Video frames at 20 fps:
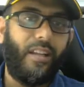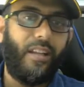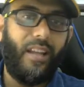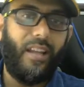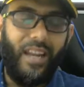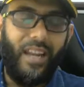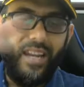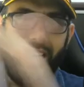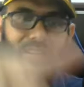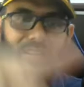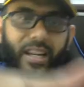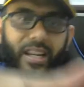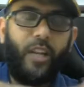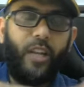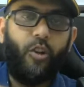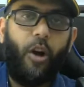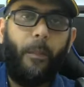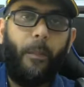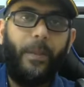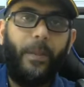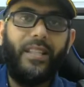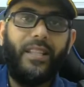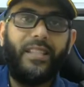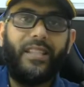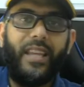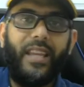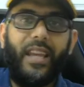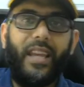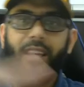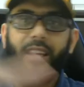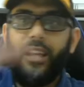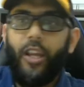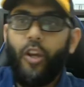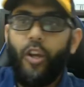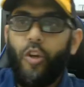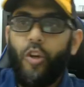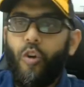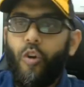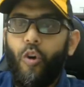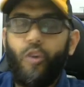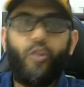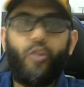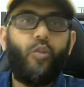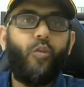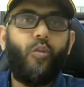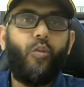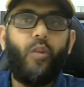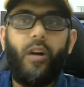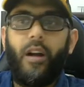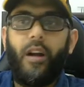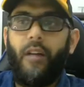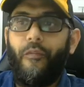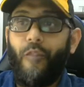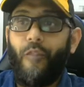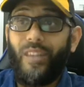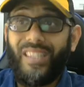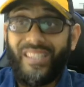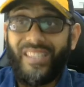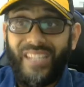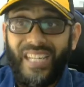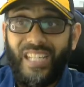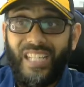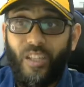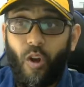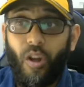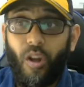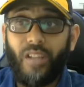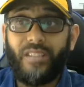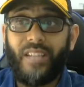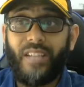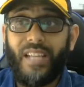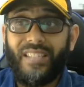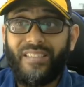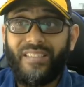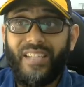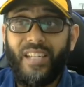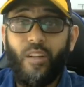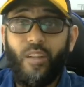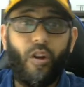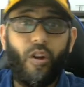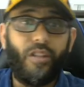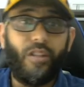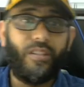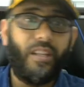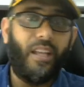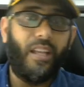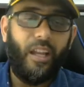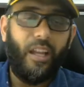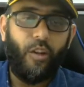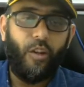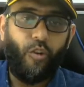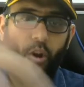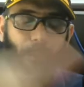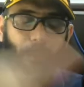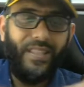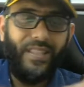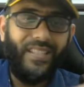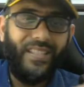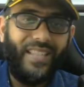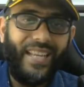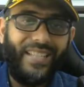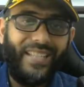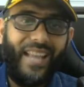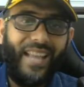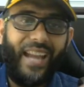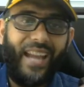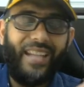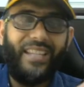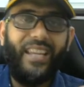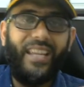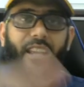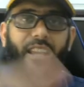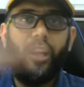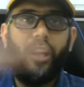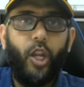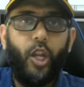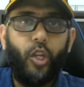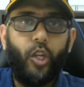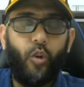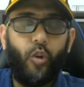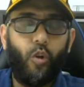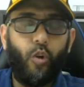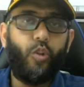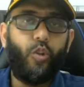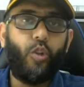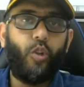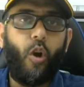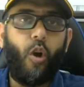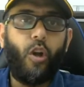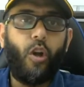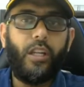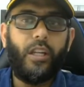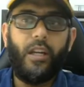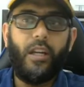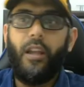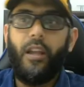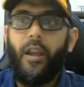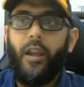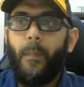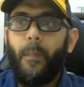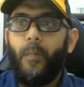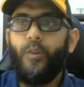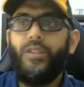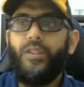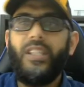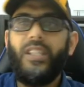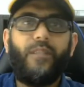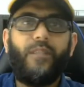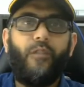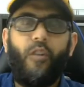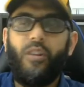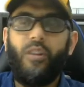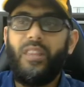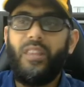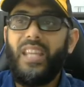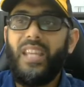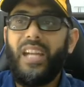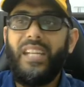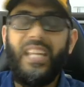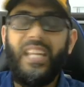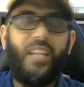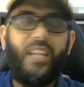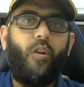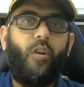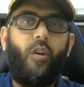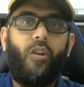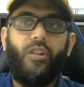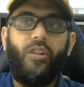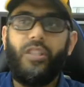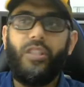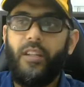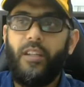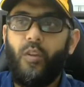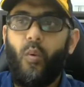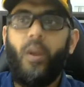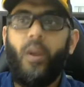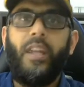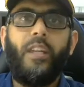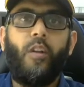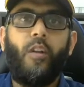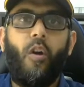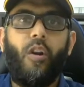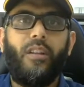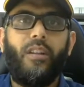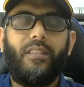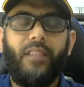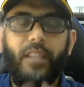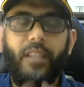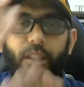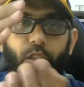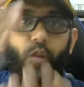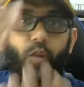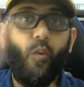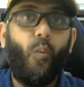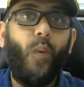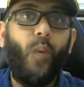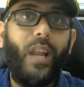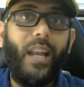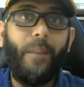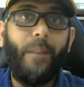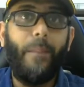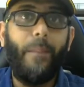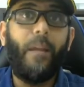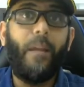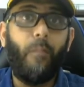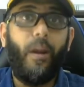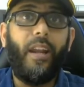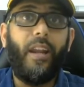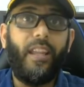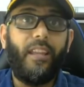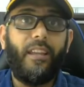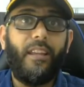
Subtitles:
Literally copy this gig. Go to for $3, guys. $3. Copy this exact gig. Go to Conquer. Put this for $13 or $20. You will make money.